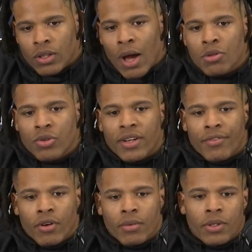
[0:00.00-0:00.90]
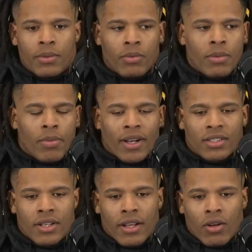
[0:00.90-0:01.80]
no, I was ready for it. We've been
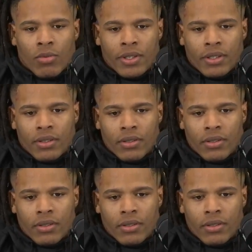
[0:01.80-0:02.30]
practicing that all week.